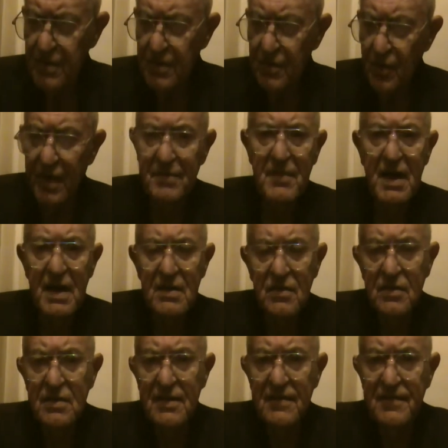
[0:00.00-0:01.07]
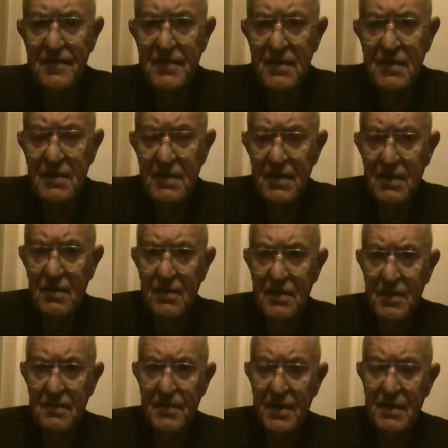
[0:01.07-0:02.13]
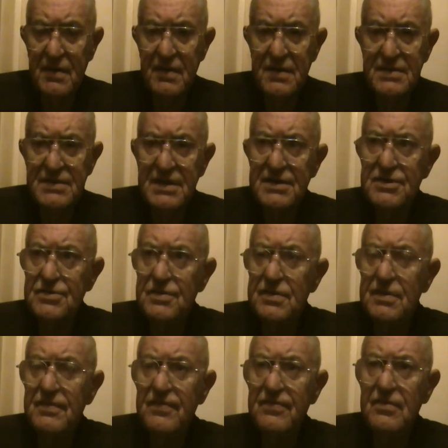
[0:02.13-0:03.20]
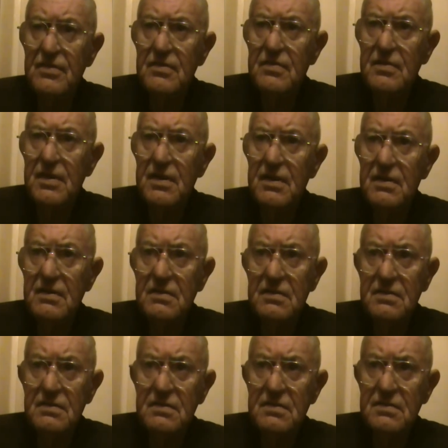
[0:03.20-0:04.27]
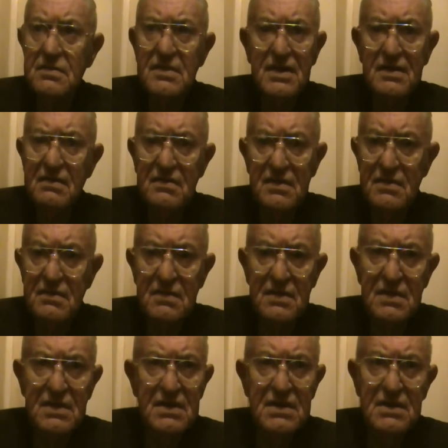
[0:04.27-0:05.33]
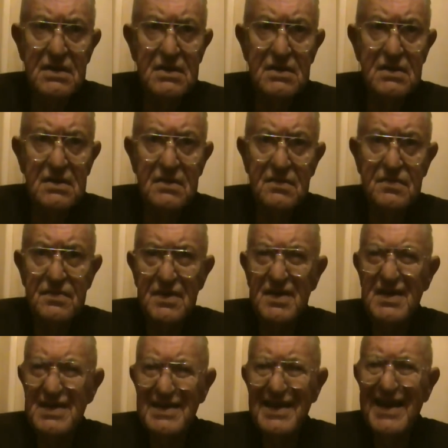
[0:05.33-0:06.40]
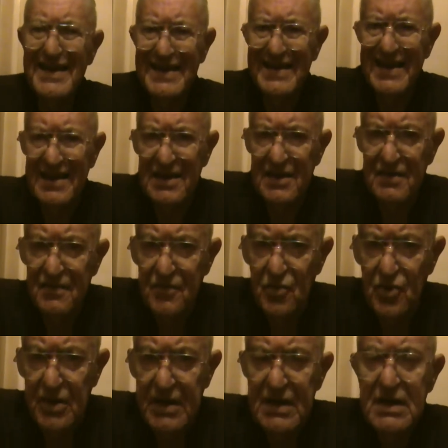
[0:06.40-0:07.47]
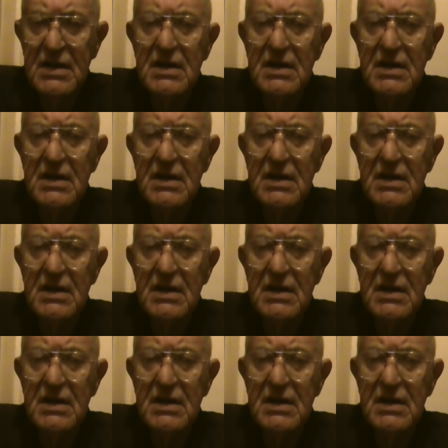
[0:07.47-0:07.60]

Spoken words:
one man who lived in the earlier part of the century from into the, he died in 1940.